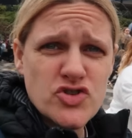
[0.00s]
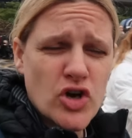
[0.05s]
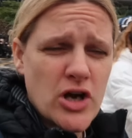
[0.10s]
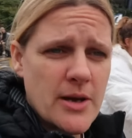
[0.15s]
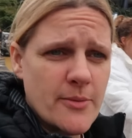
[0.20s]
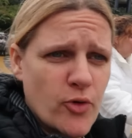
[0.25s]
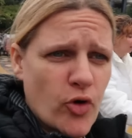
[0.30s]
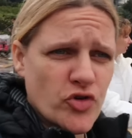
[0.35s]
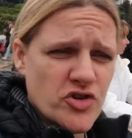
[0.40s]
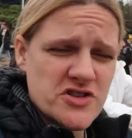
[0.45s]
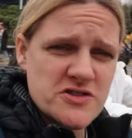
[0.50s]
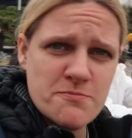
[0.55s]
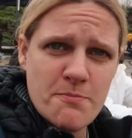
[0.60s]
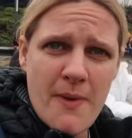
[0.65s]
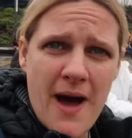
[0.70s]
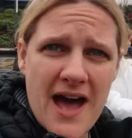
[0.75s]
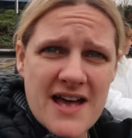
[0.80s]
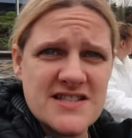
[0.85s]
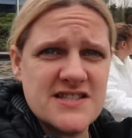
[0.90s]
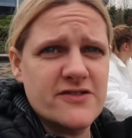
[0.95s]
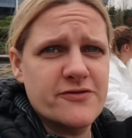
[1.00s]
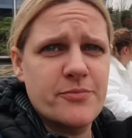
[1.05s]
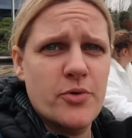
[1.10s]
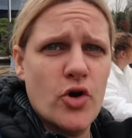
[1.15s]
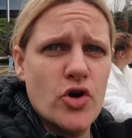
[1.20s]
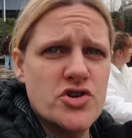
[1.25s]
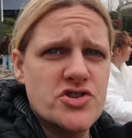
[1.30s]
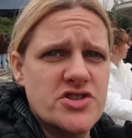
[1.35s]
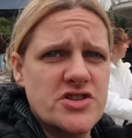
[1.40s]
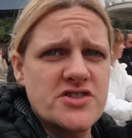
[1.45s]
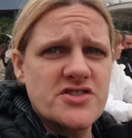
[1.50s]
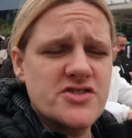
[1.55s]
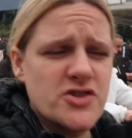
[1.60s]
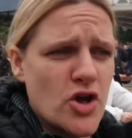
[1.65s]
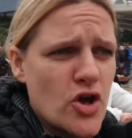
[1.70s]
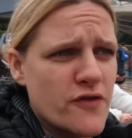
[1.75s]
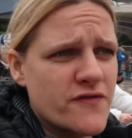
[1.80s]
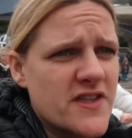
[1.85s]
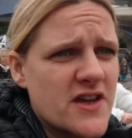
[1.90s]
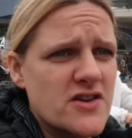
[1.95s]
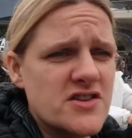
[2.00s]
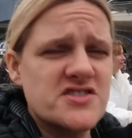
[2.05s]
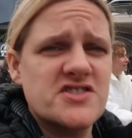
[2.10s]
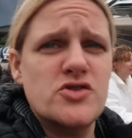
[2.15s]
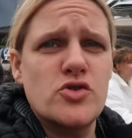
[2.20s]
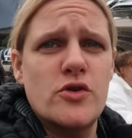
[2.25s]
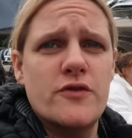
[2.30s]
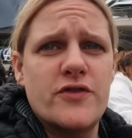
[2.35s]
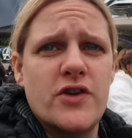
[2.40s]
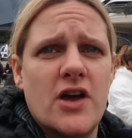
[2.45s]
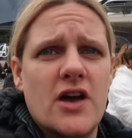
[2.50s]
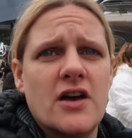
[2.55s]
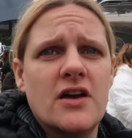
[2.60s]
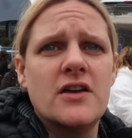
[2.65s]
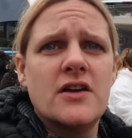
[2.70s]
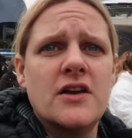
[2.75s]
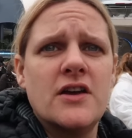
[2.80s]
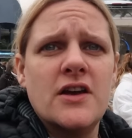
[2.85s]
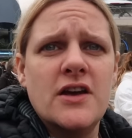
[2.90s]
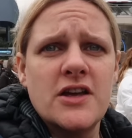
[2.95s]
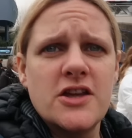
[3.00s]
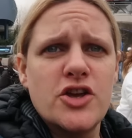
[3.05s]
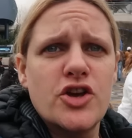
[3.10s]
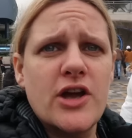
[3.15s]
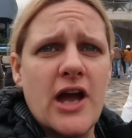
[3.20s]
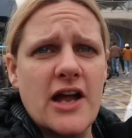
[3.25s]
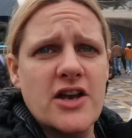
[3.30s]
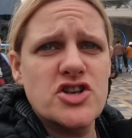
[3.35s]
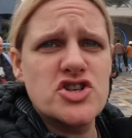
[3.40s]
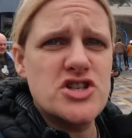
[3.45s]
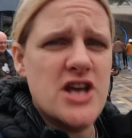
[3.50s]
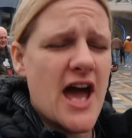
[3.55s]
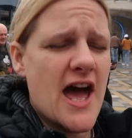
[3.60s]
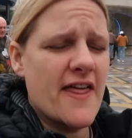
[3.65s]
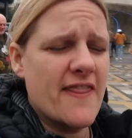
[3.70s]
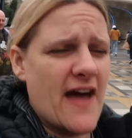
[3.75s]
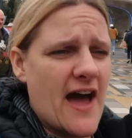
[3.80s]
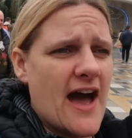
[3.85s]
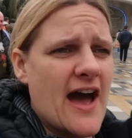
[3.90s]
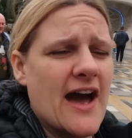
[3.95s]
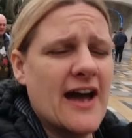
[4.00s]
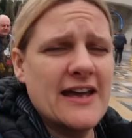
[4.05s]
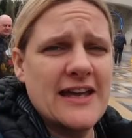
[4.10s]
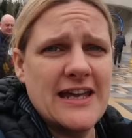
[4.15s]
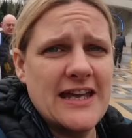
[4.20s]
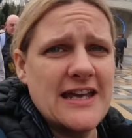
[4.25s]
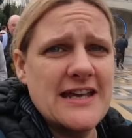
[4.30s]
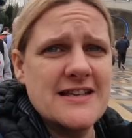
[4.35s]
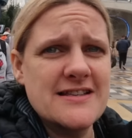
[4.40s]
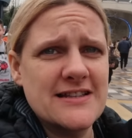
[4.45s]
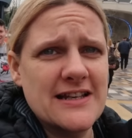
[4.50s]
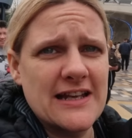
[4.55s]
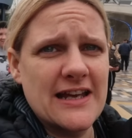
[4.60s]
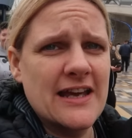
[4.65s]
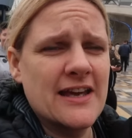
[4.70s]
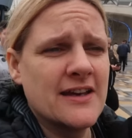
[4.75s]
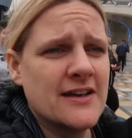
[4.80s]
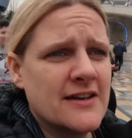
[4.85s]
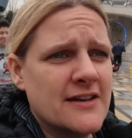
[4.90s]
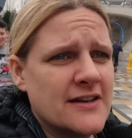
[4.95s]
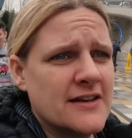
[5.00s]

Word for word: enjoyable. It was a massive portion, so if there's two of you, you can share that easily.